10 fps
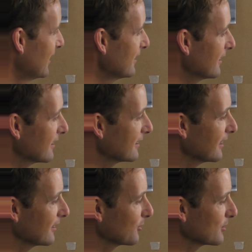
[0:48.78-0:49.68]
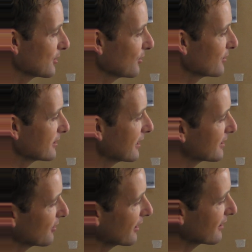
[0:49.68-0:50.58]
Yeah, the yellow was
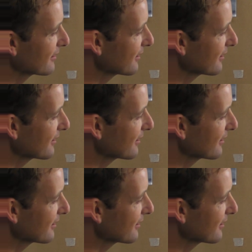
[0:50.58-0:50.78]
oversaturated.